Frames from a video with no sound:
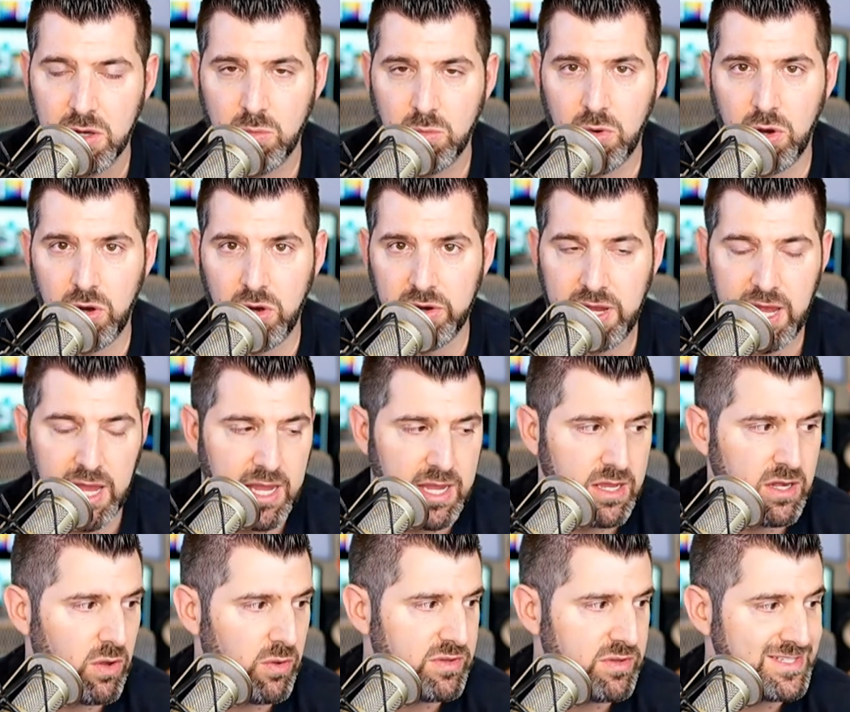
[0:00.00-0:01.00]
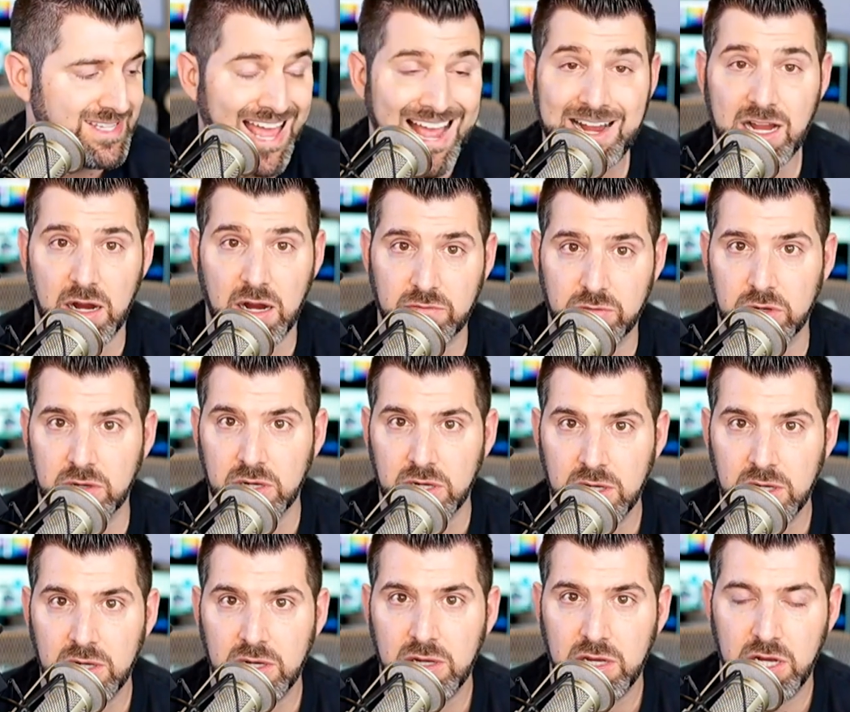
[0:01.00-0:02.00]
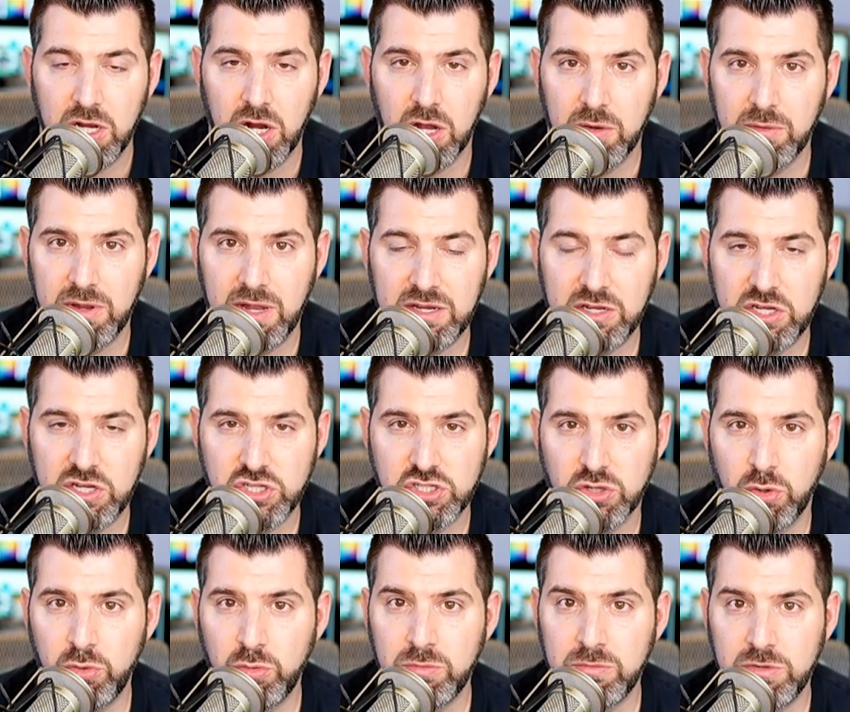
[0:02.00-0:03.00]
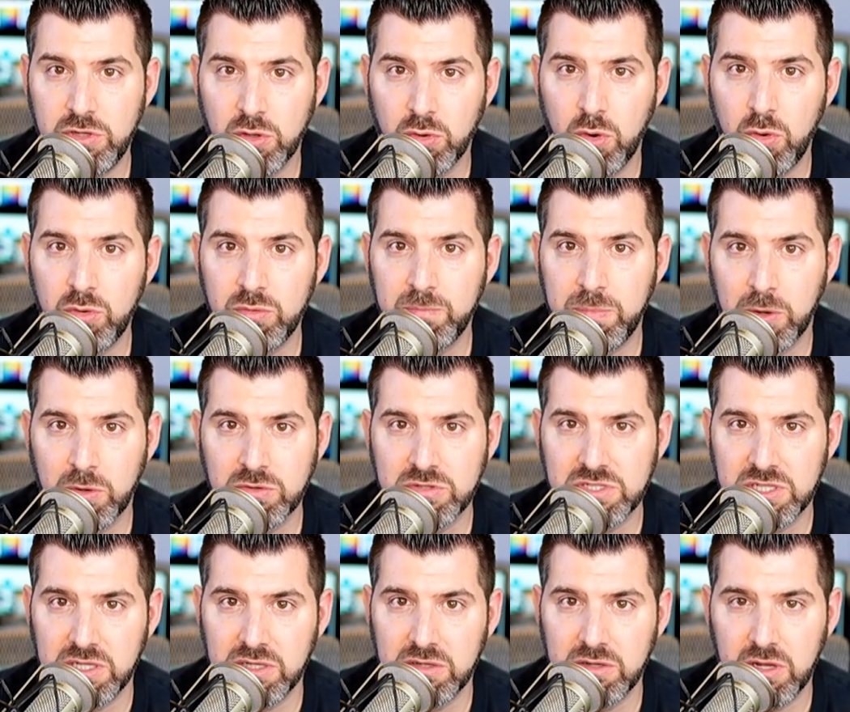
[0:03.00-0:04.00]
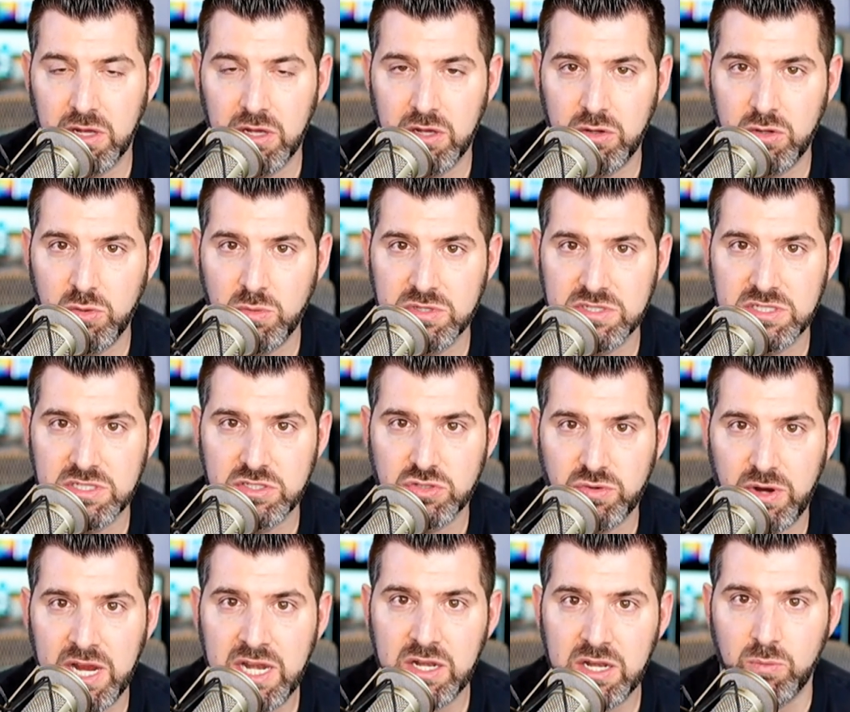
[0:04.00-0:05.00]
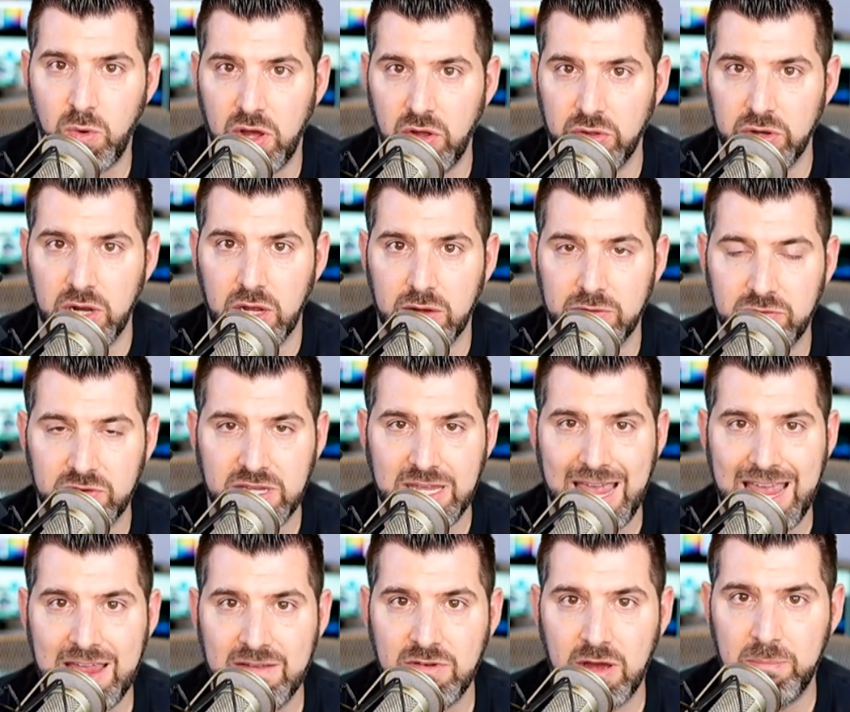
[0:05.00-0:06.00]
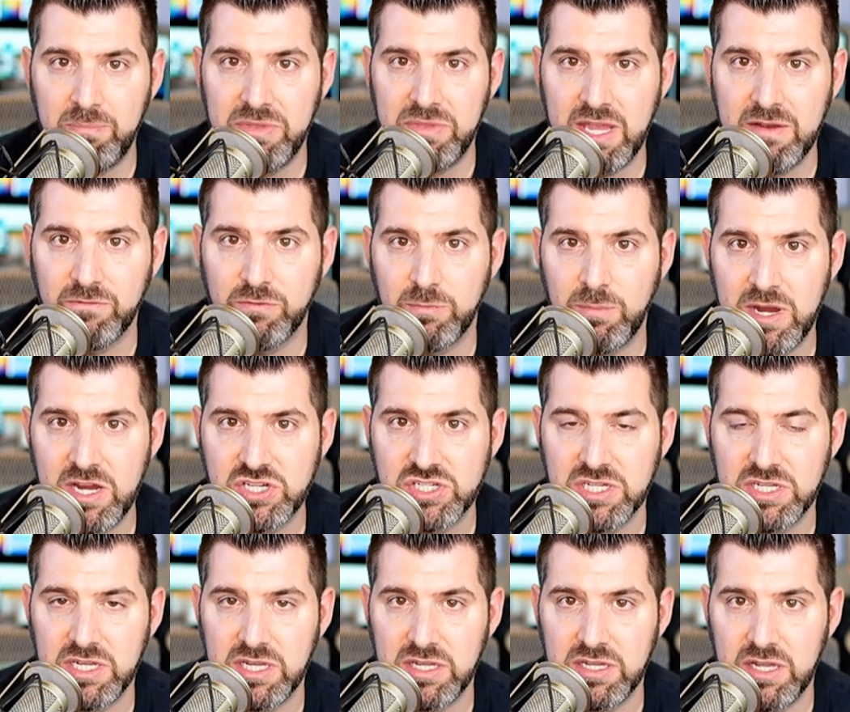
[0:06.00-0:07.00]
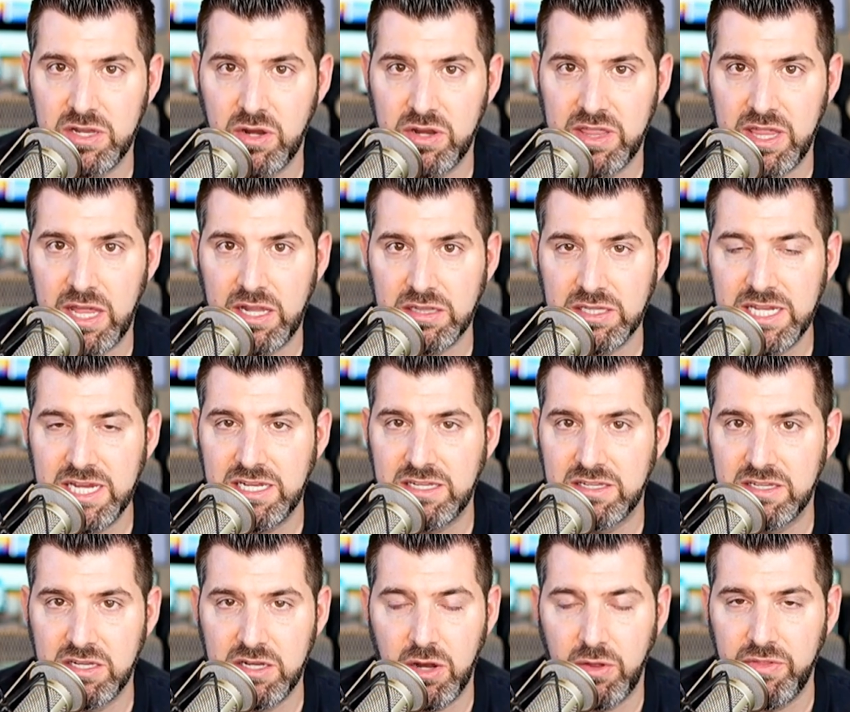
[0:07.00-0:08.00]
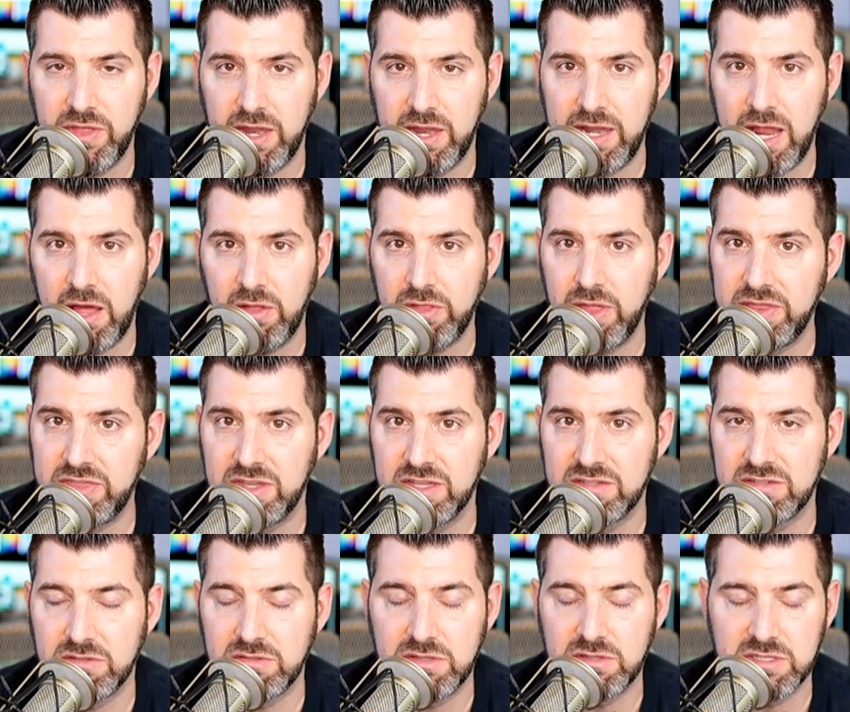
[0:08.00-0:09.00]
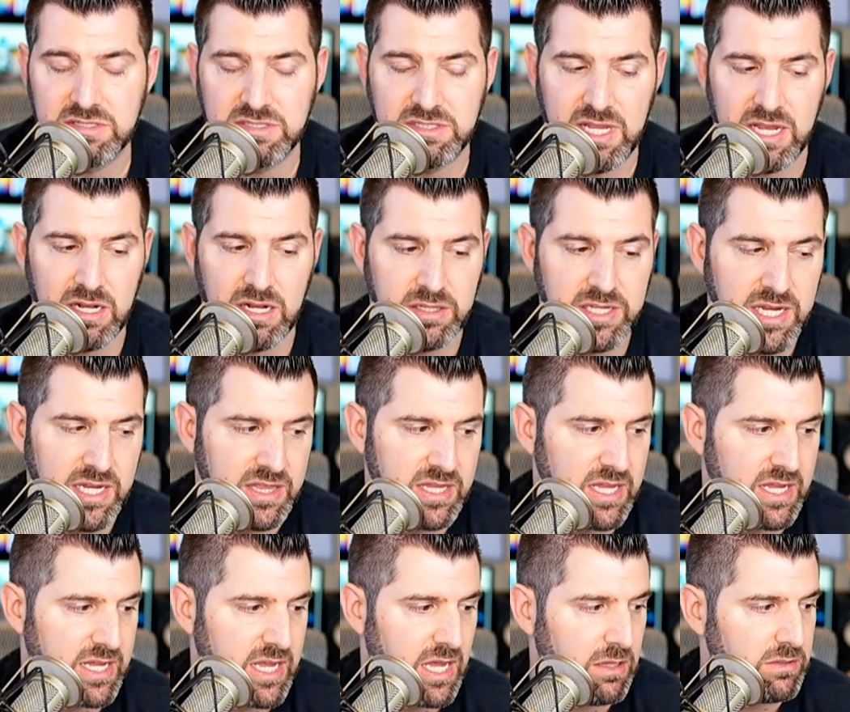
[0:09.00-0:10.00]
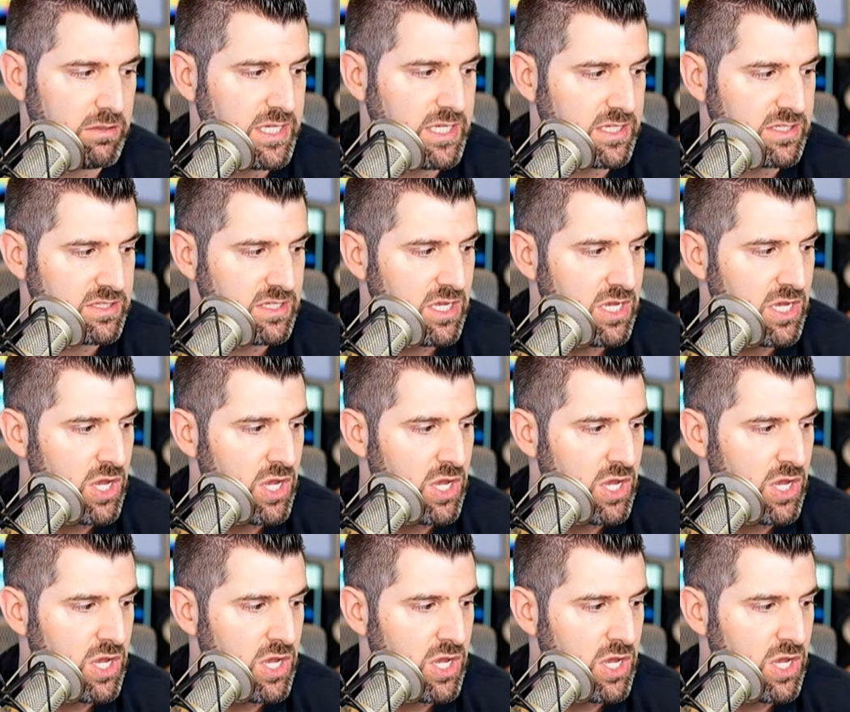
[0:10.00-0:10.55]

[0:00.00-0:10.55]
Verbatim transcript: well okay you know is that covered you know because uh, your own your own person uh, who wasn't trained well enough gave up the information that, that leaked you know that now let this this data leak and the account leaks